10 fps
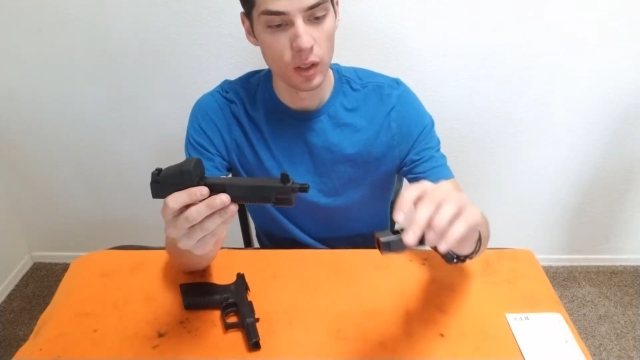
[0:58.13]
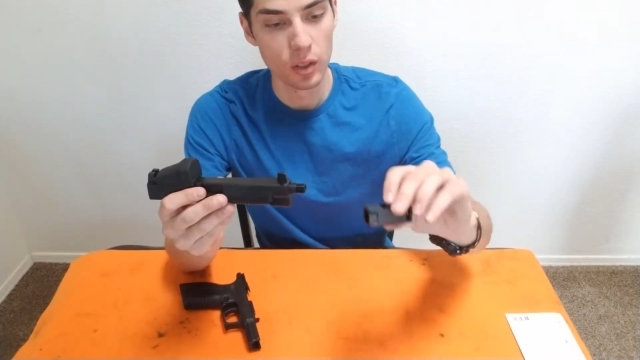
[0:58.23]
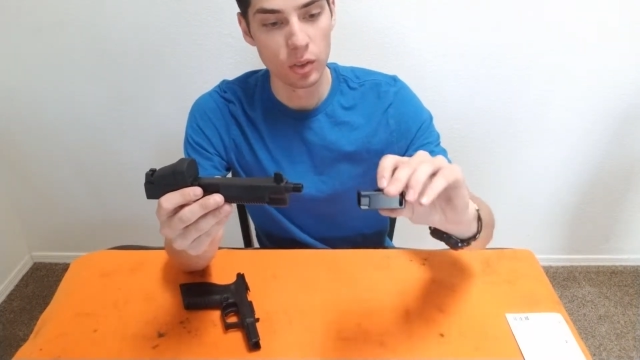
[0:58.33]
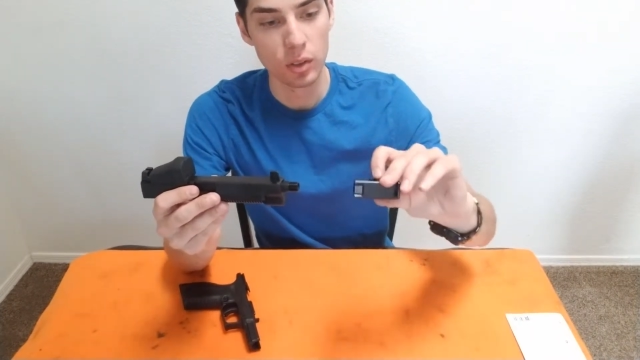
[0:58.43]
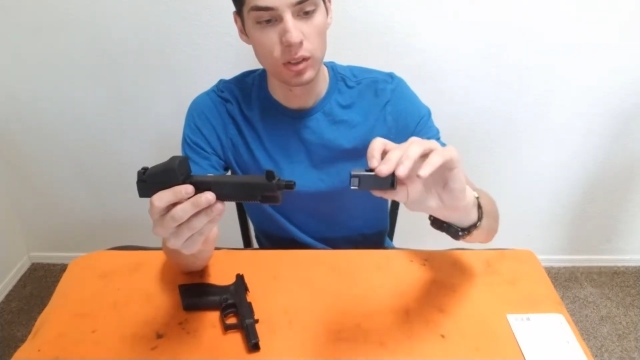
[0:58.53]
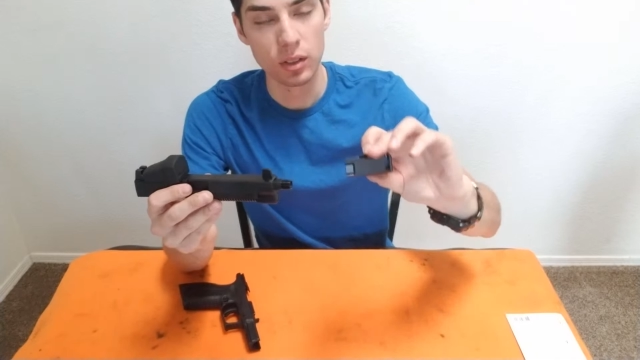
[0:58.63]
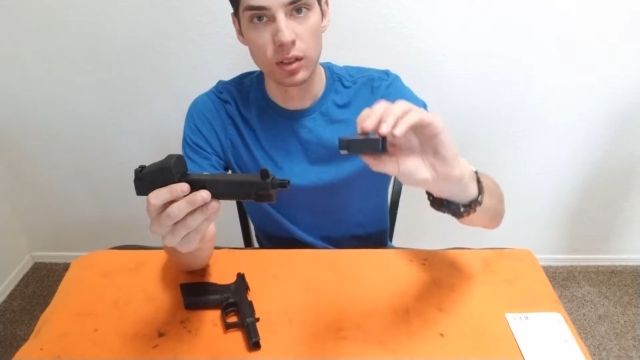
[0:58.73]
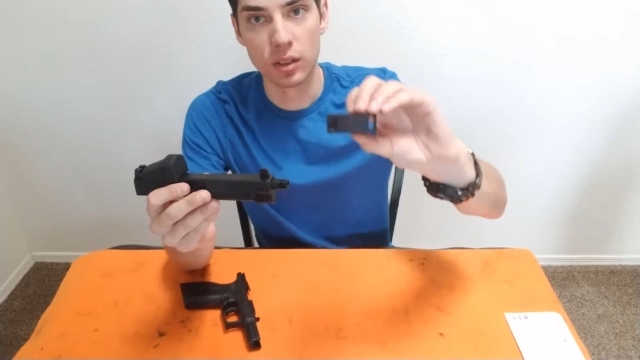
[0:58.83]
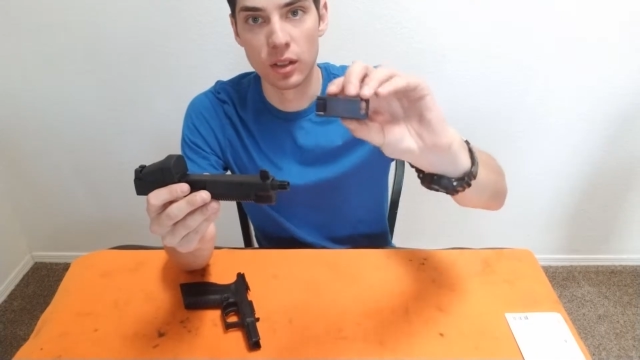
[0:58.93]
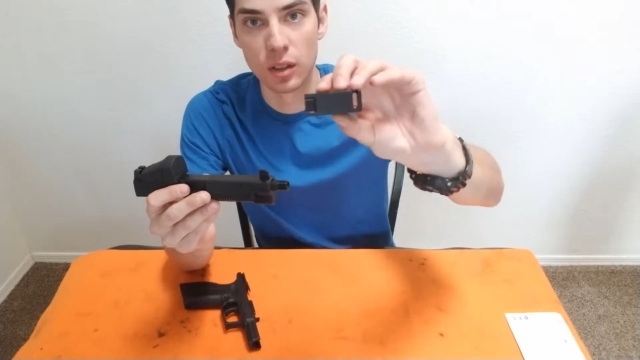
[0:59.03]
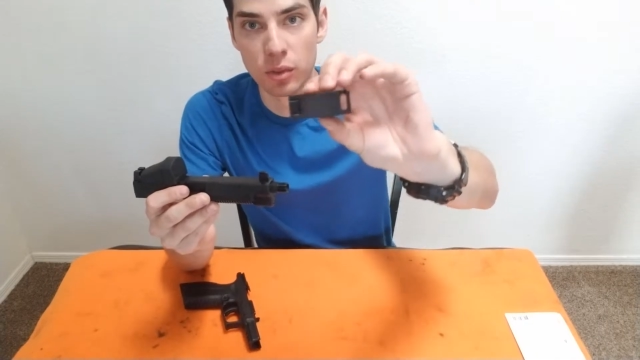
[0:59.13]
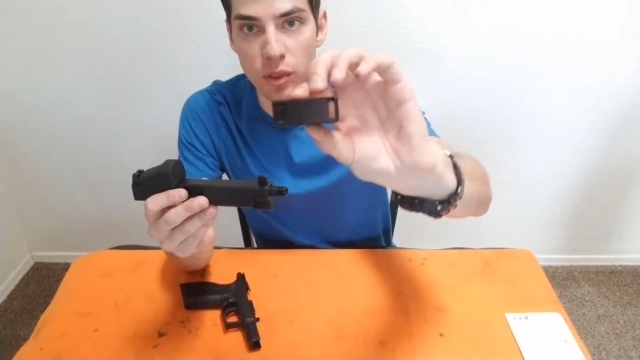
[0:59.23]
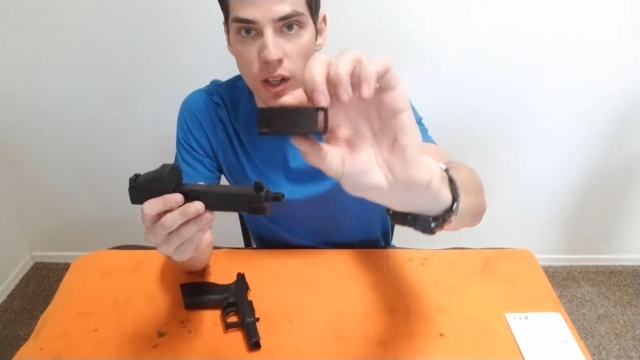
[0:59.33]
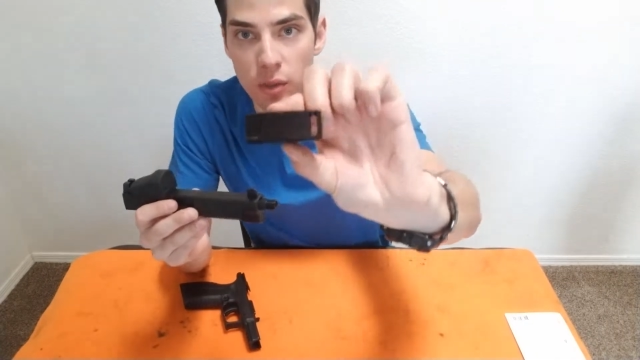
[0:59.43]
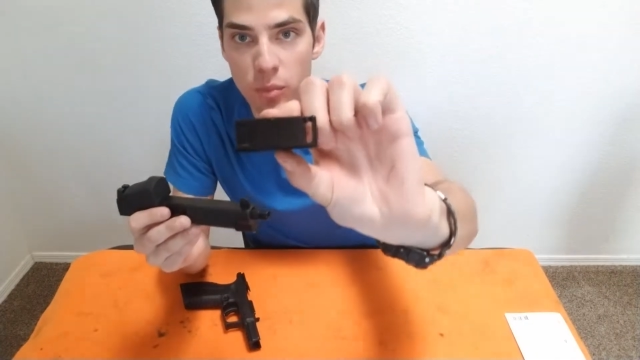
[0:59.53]
So this is the
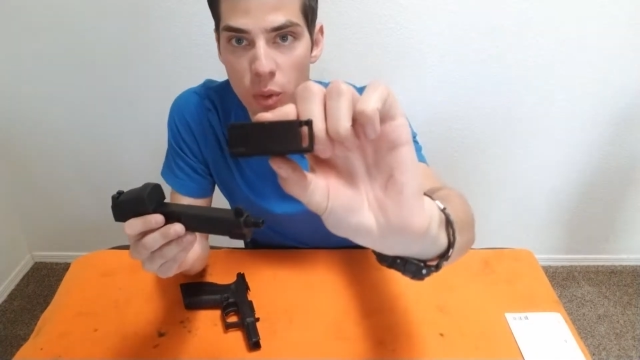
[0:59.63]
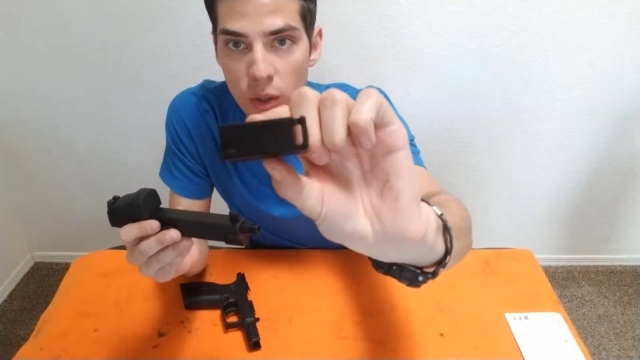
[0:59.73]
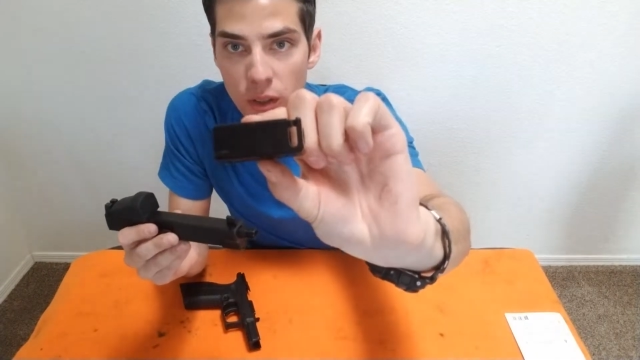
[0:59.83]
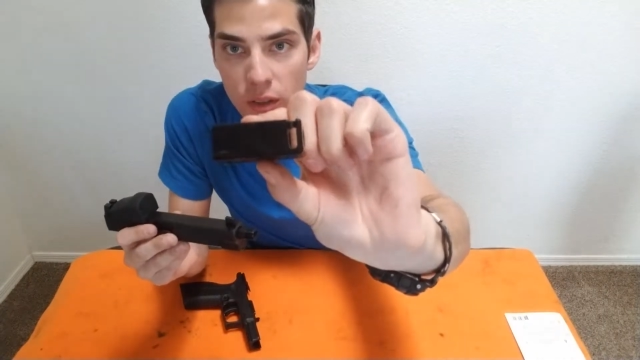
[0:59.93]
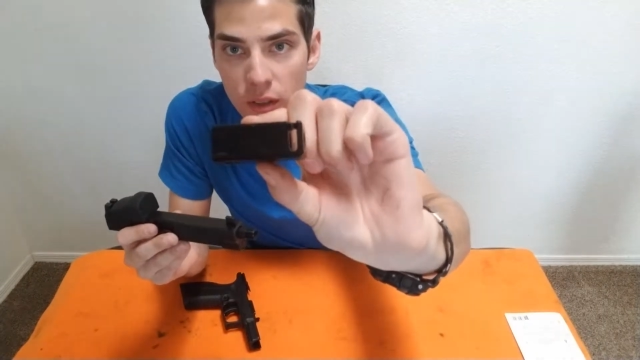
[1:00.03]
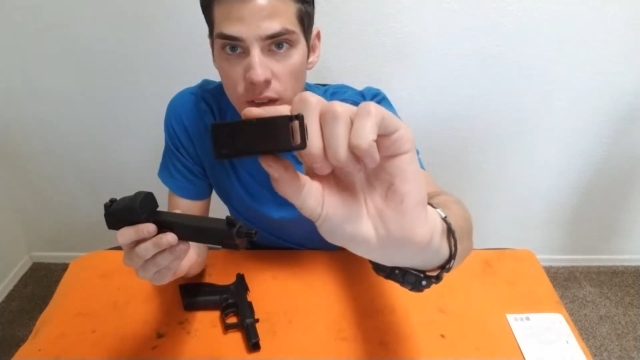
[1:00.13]
5-port.